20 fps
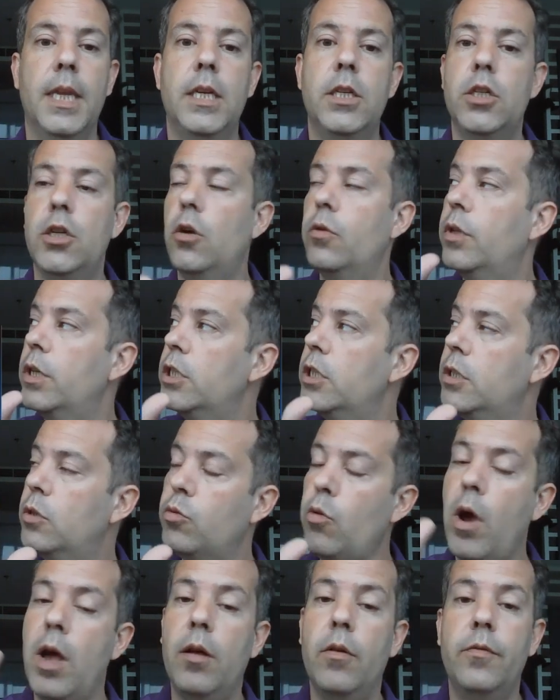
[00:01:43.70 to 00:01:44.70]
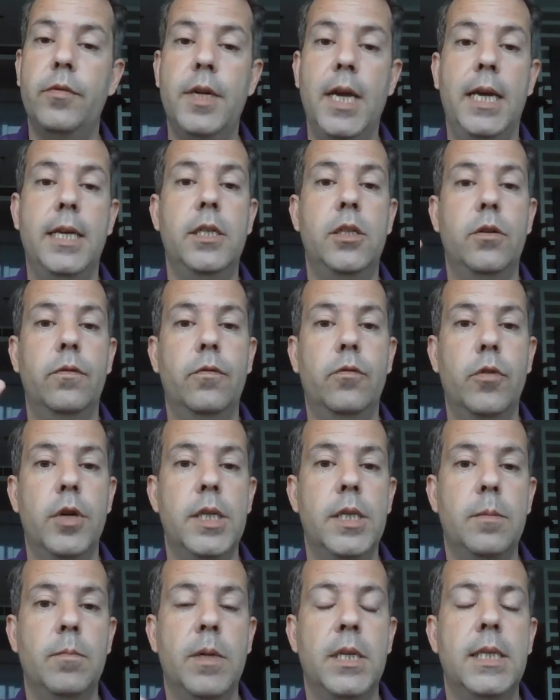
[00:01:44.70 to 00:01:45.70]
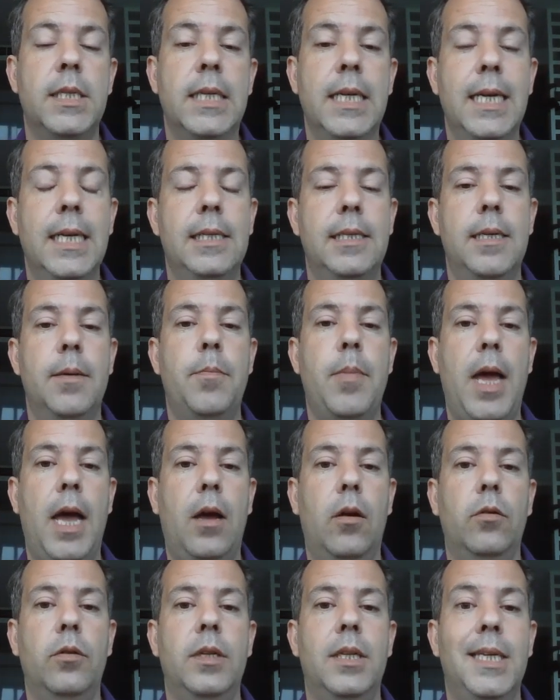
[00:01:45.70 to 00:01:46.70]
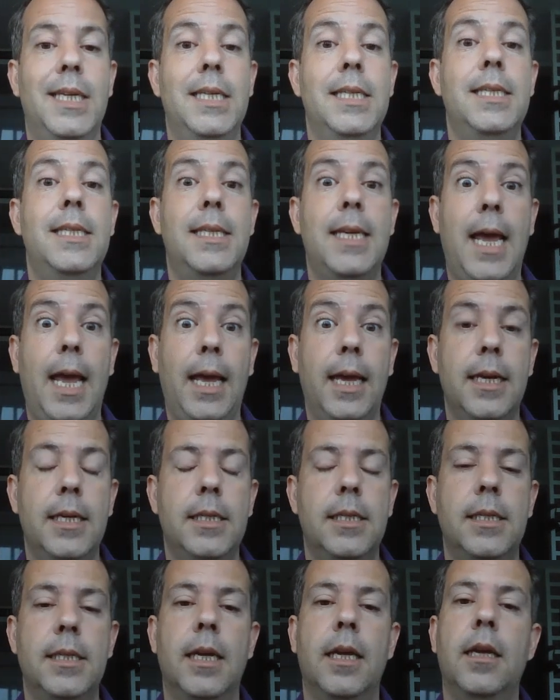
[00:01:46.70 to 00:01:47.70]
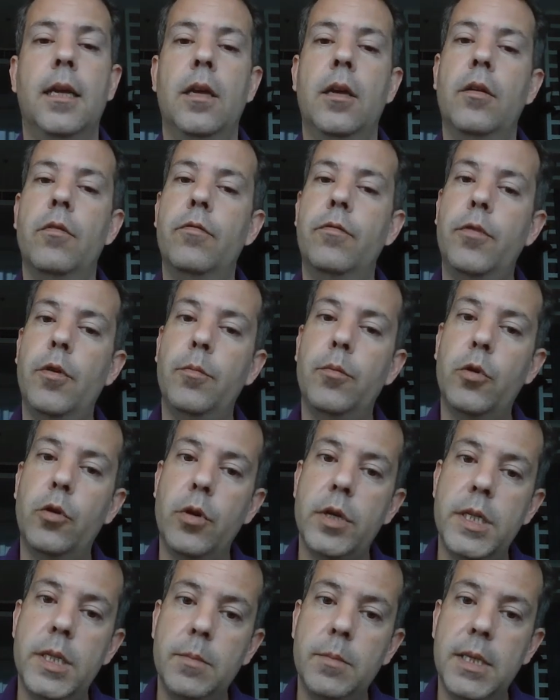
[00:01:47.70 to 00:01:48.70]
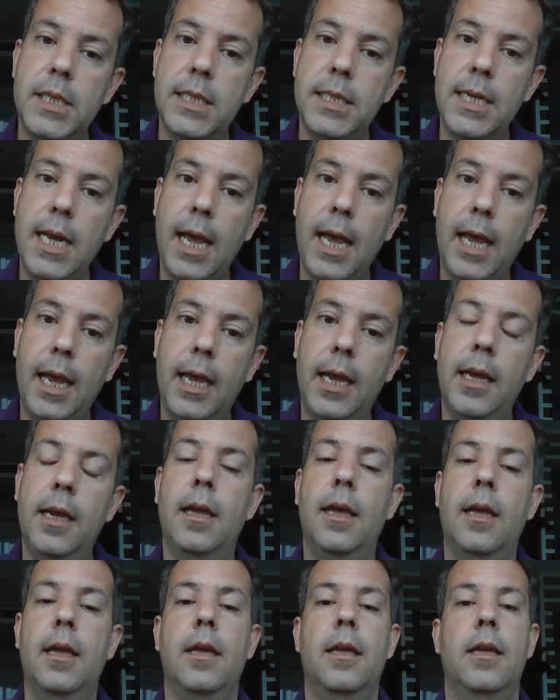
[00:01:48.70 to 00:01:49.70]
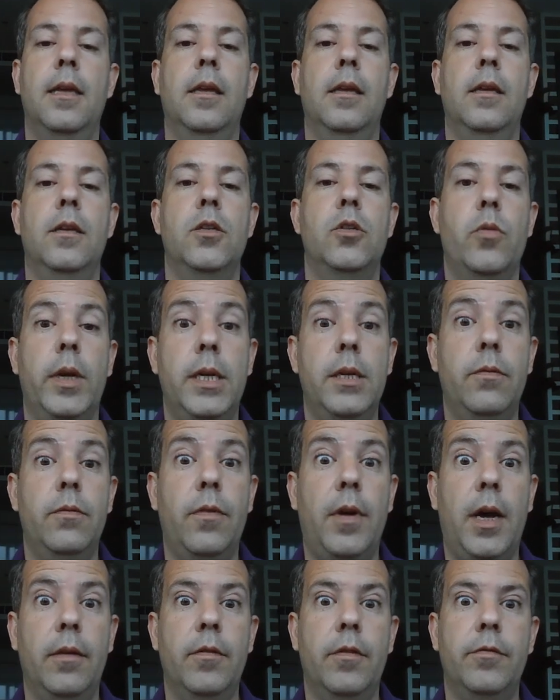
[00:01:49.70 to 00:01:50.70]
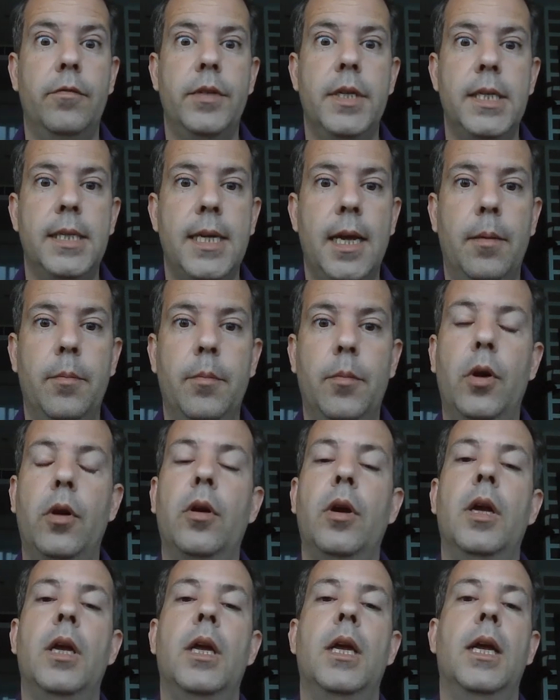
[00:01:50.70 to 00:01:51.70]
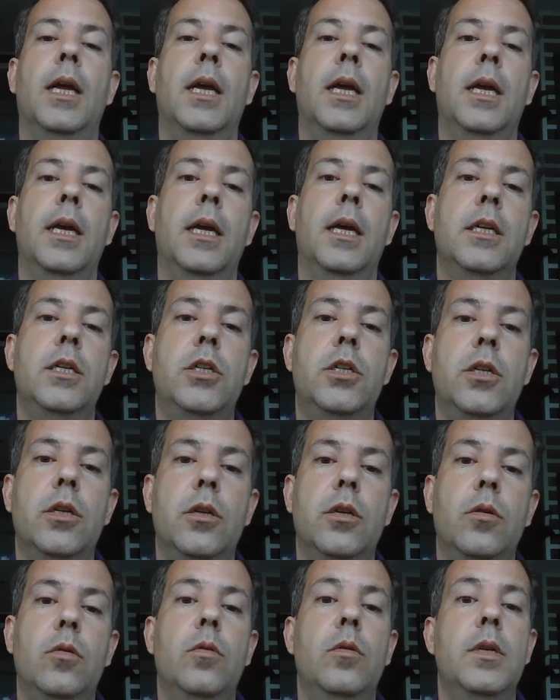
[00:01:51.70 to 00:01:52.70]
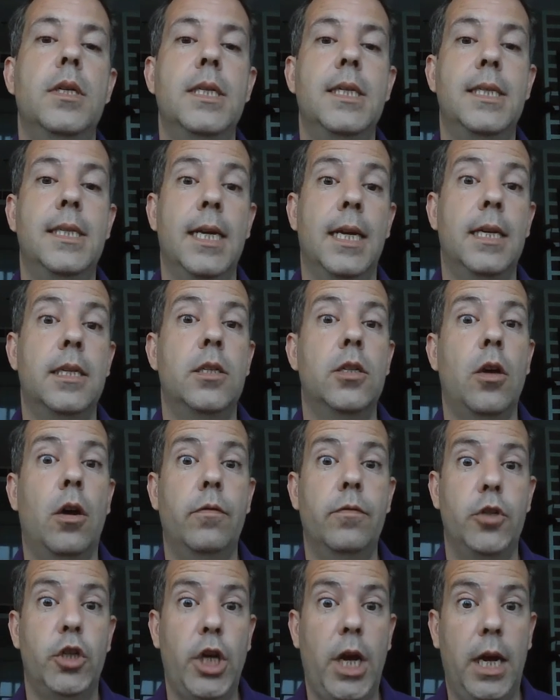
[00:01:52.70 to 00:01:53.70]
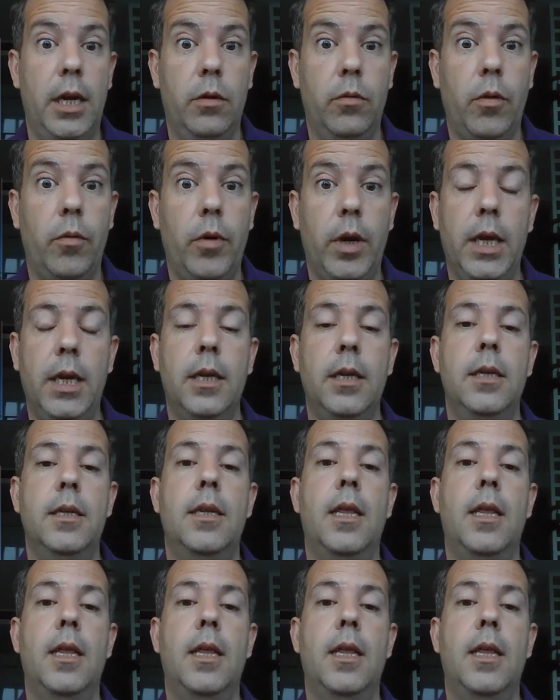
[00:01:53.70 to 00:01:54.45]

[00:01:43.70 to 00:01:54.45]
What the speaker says: So the 12 days of Christmas is about these days from Christmas Day, 25th of December, to 6th of January.